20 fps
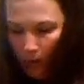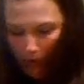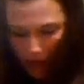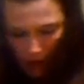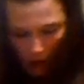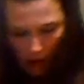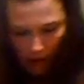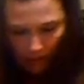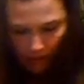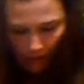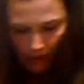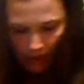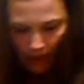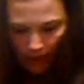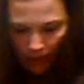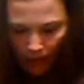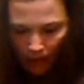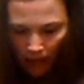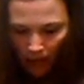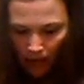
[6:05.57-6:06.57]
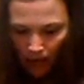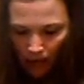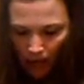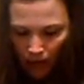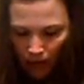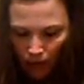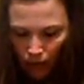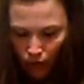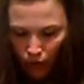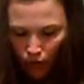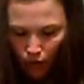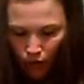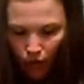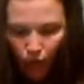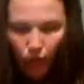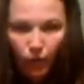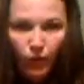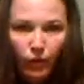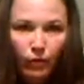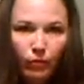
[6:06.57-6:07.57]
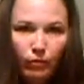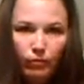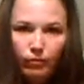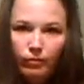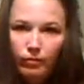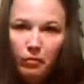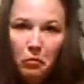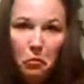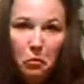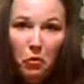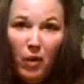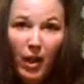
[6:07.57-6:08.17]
So we often just